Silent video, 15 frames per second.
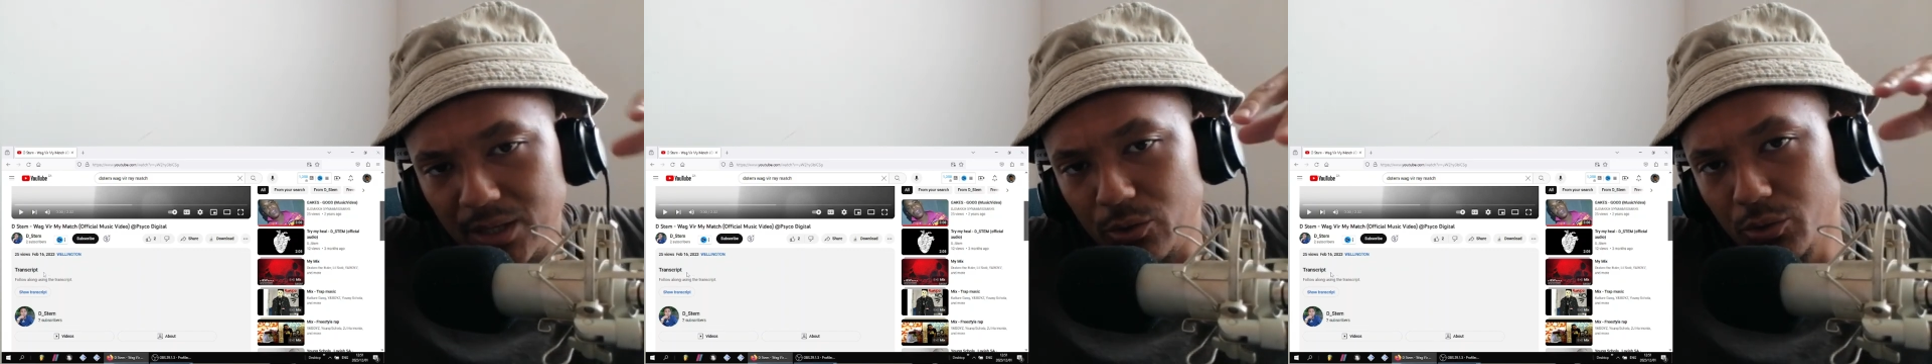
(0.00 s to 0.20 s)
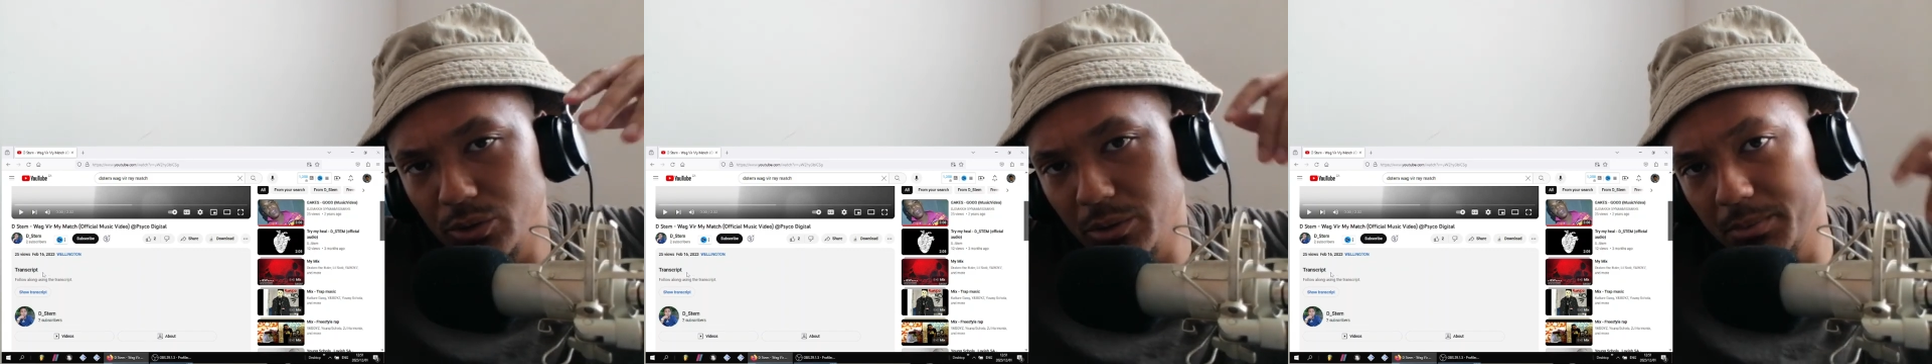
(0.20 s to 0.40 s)

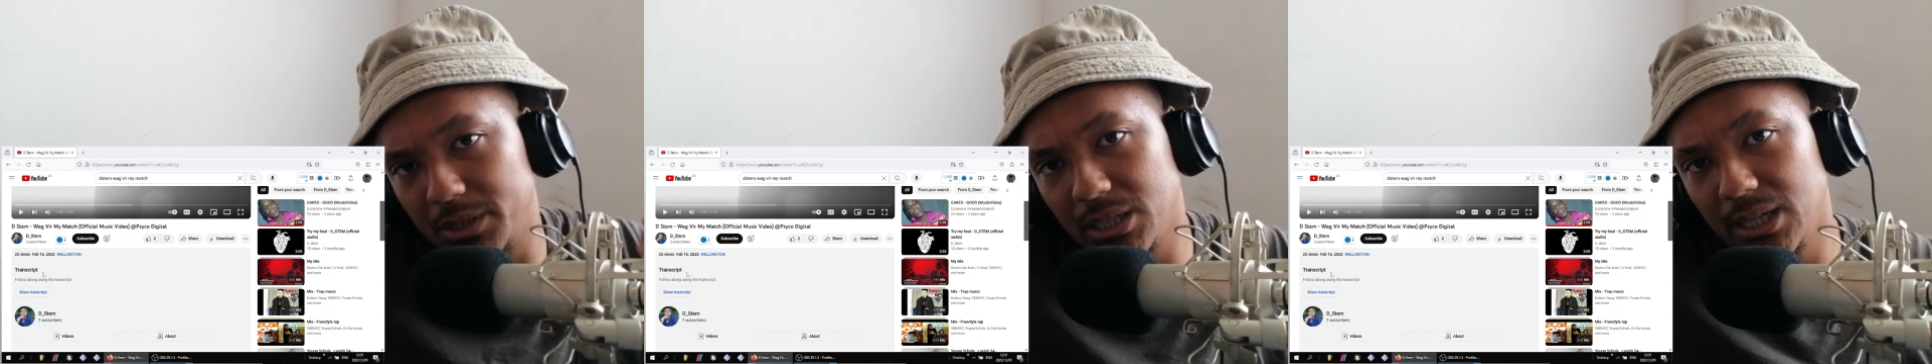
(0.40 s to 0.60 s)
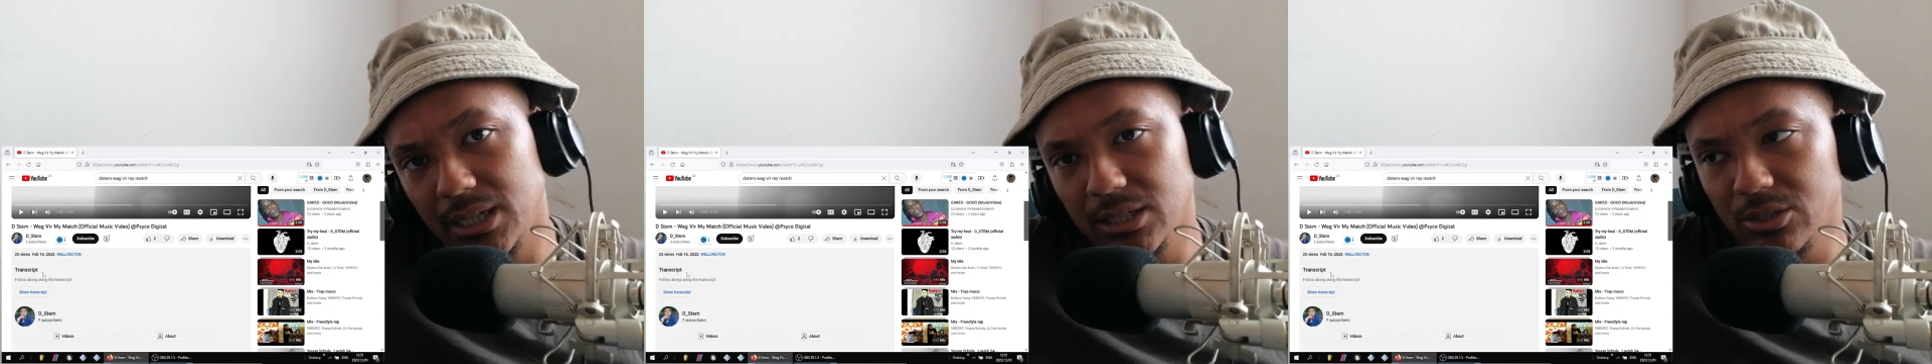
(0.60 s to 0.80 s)
YouTube
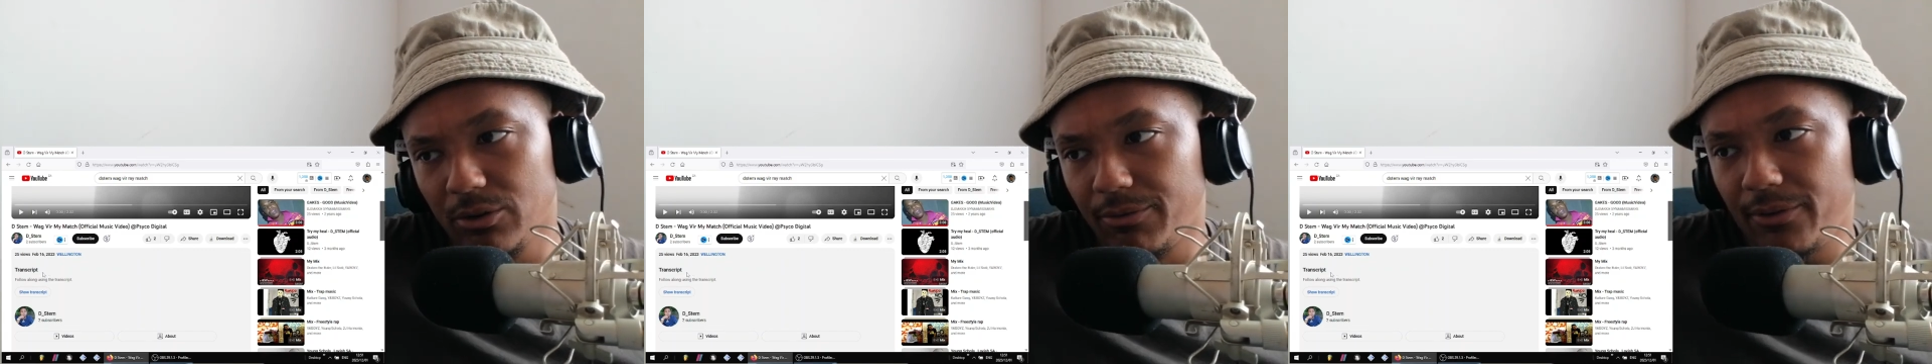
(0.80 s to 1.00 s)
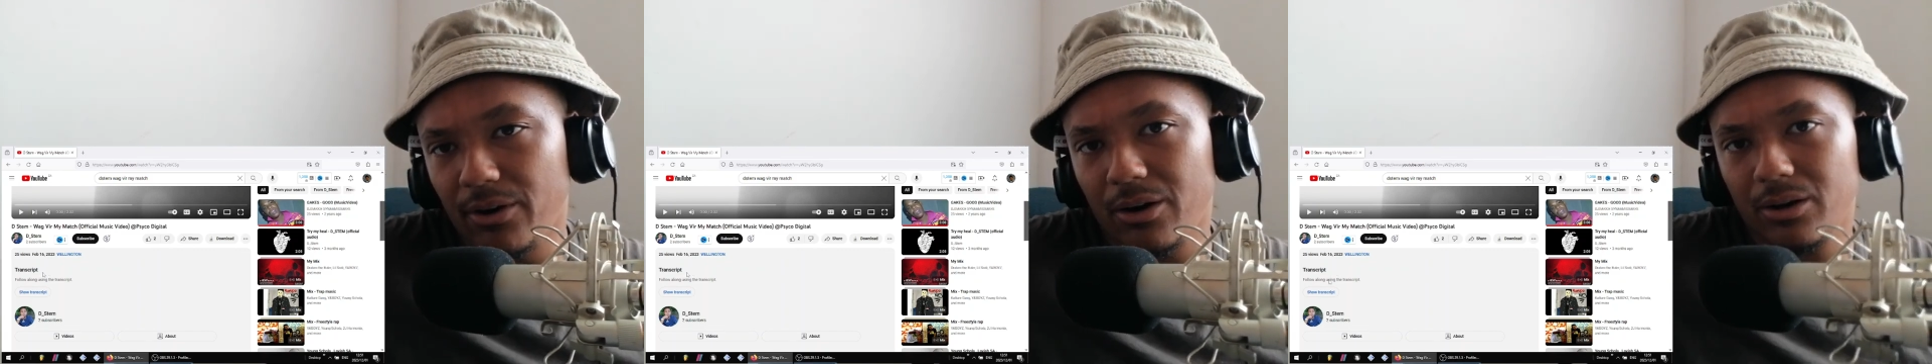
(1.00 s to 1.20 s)
journey
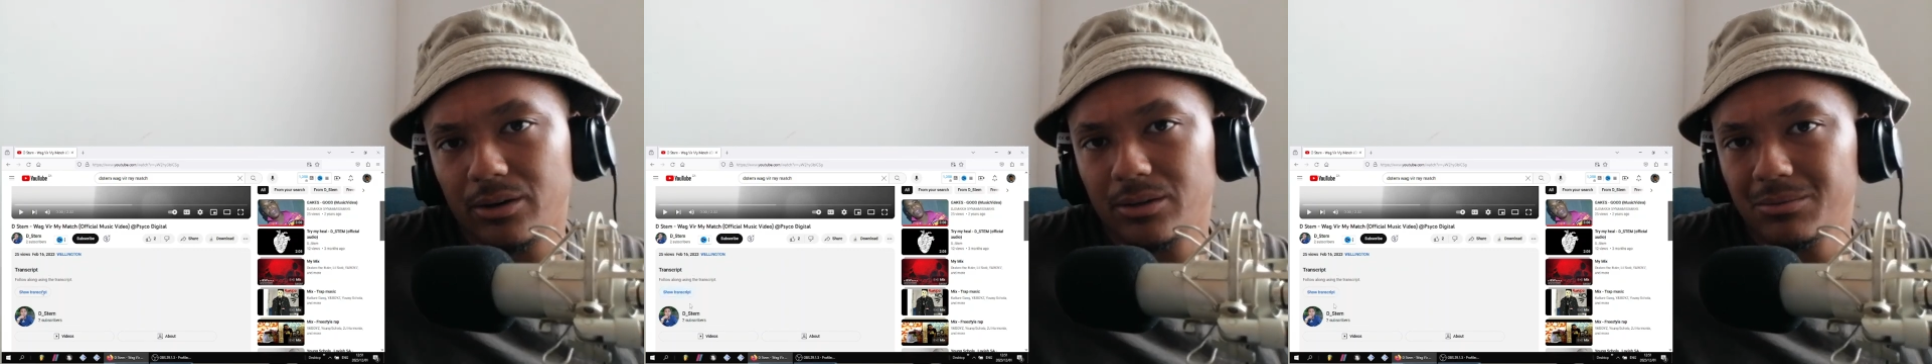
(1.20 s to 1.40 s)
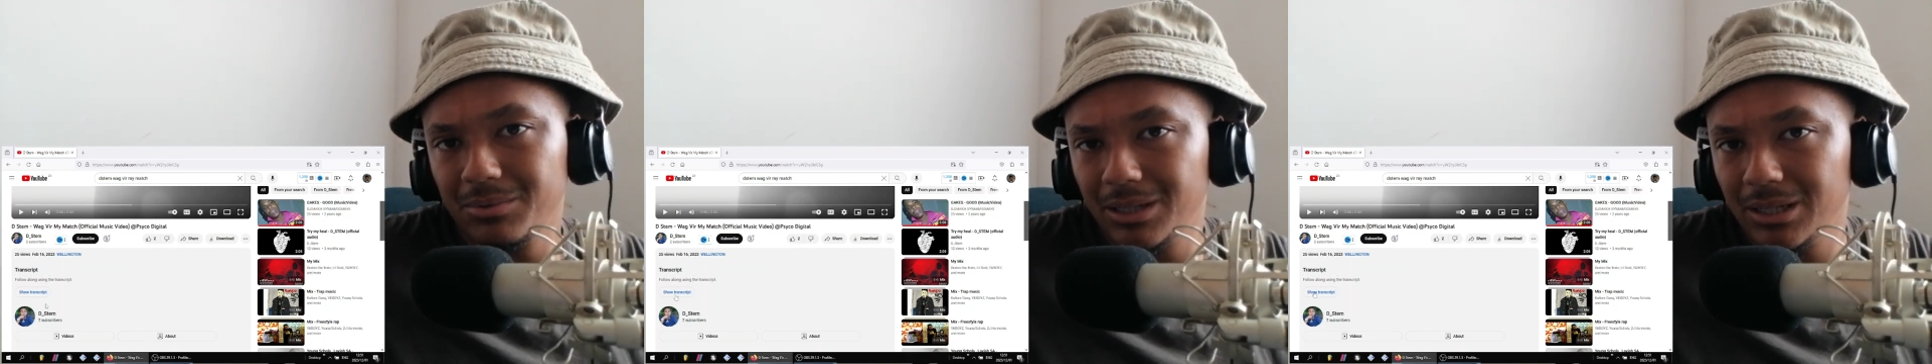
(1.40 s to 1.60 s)
so
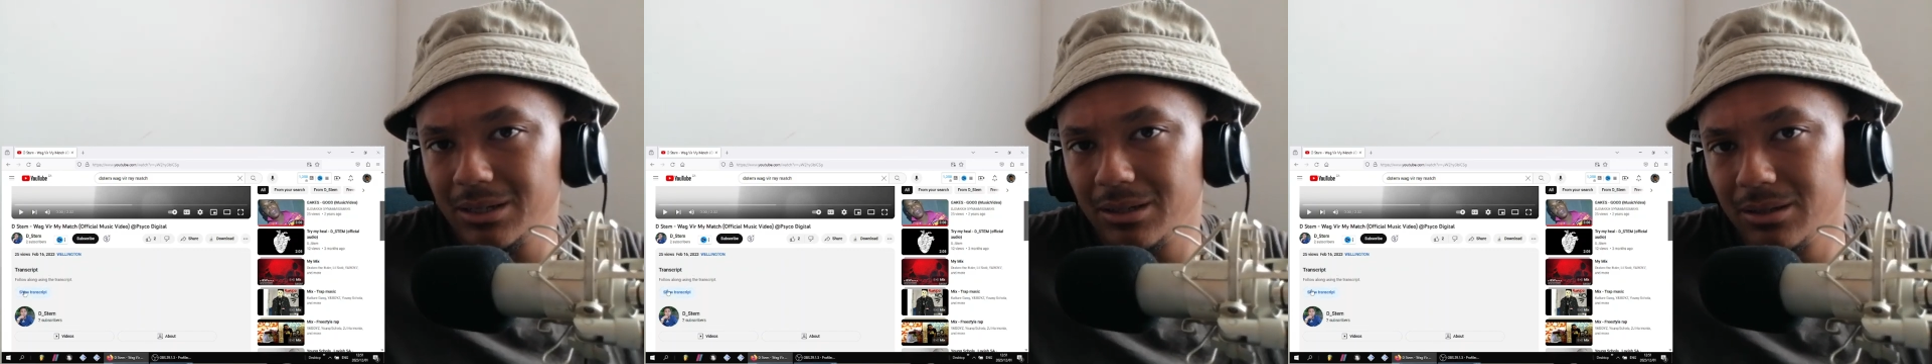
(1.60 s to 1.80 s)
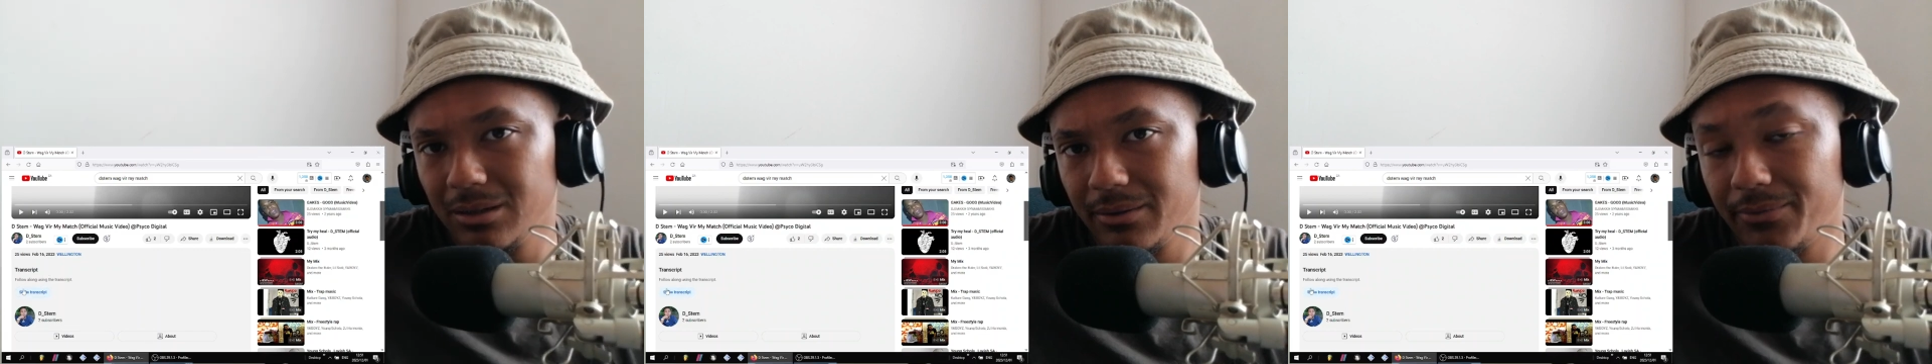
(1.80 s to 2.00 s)
far. You
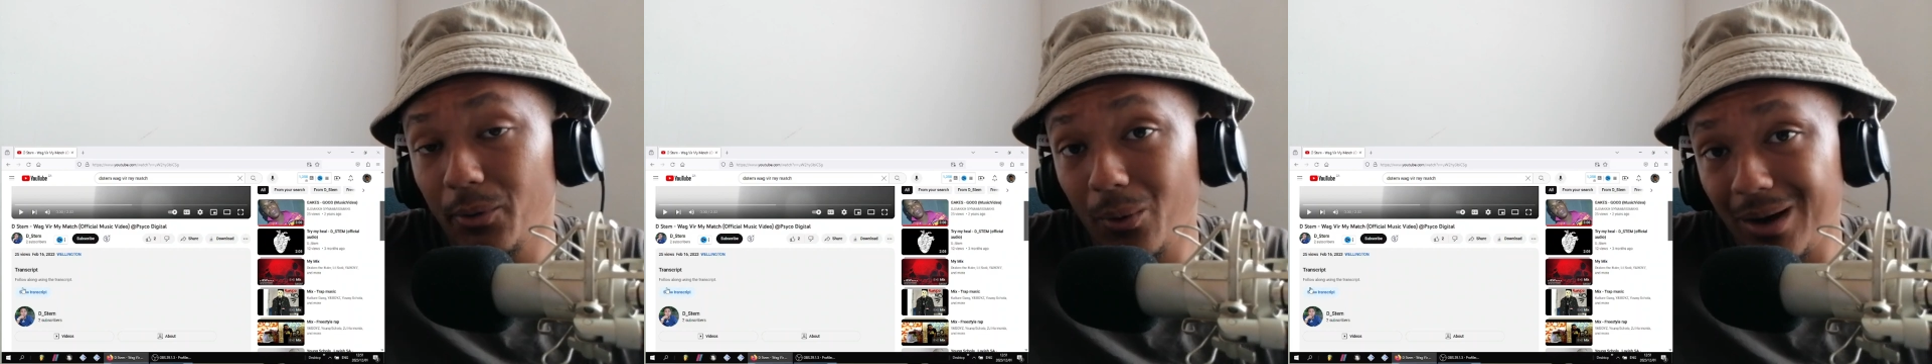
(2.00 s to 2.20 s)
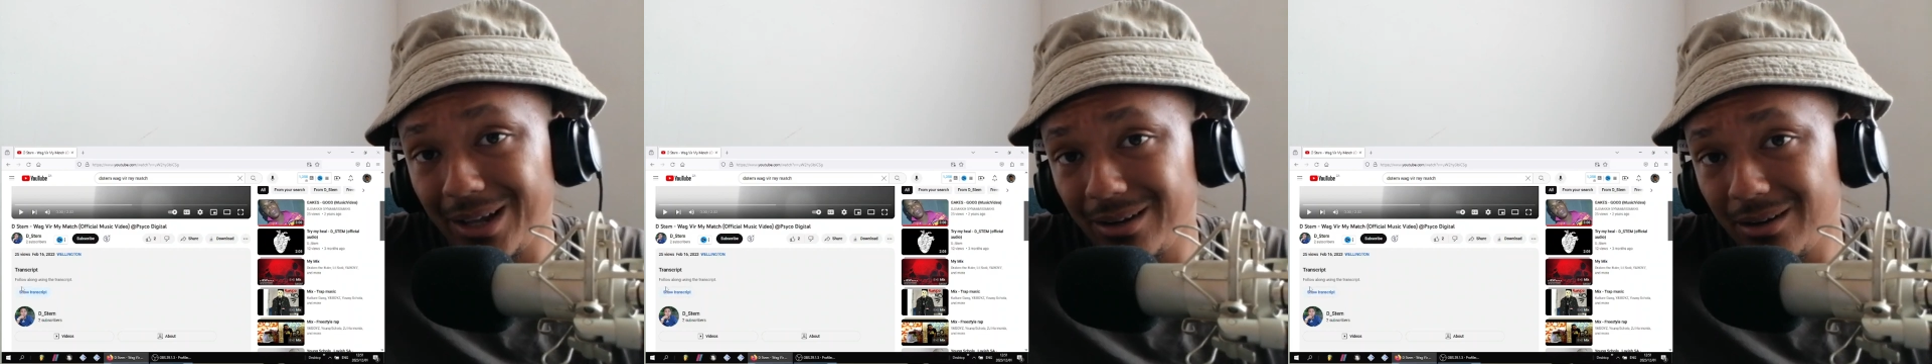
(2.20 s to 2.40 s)
dig?
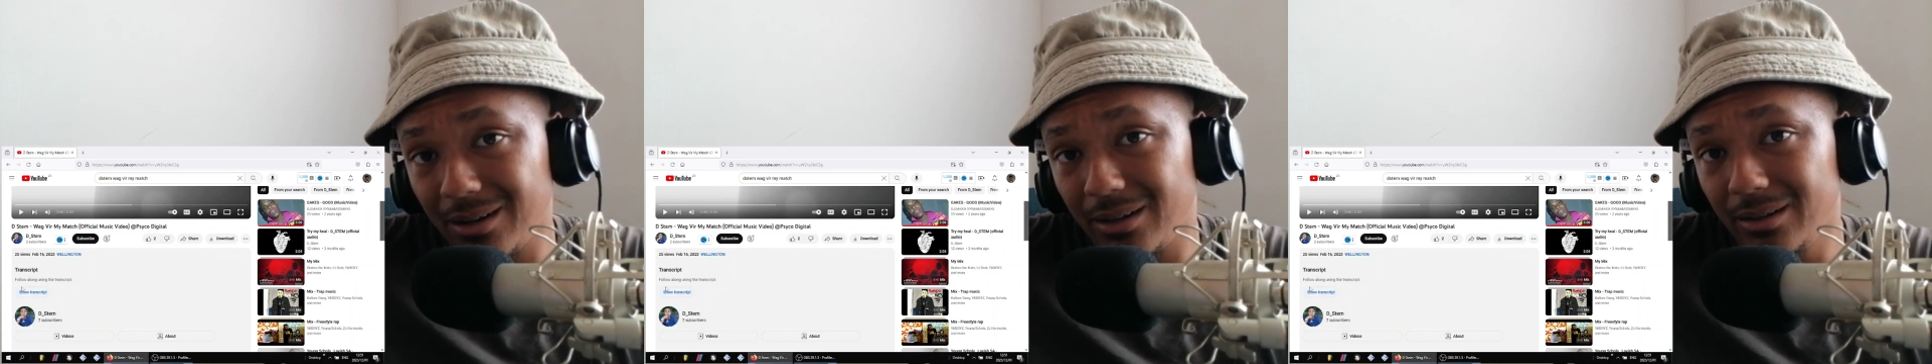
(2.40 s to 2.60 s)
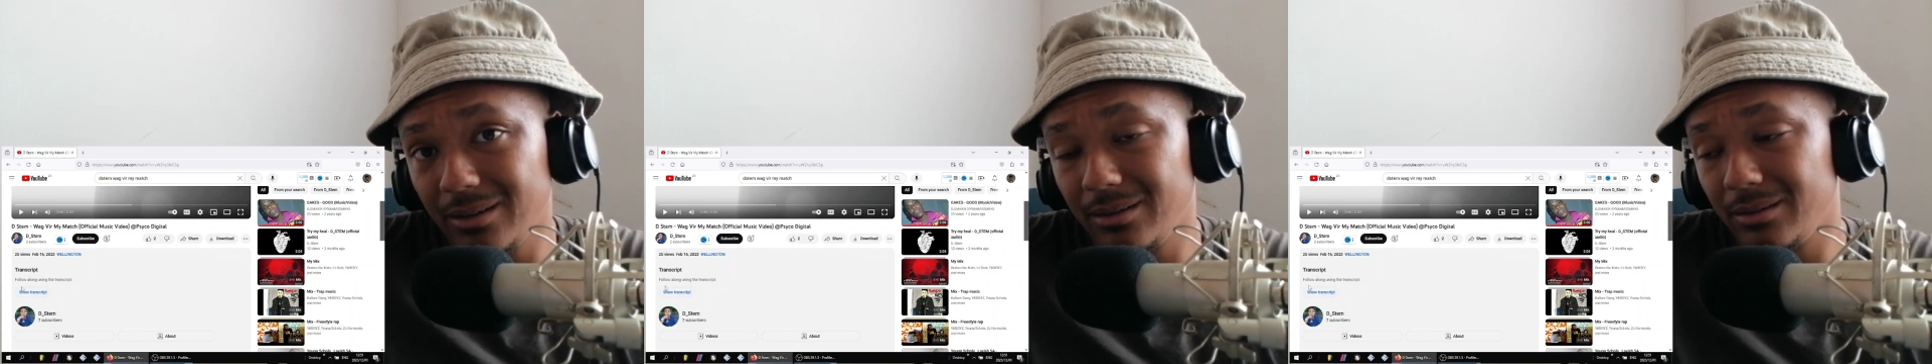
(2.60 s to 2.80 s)

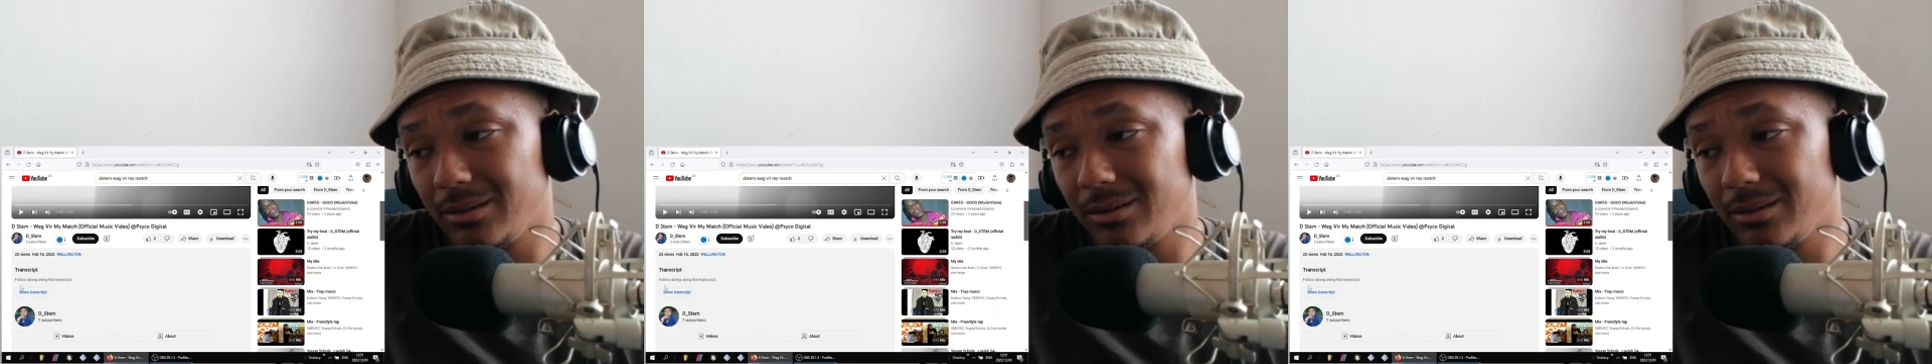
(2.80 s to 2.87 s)
400.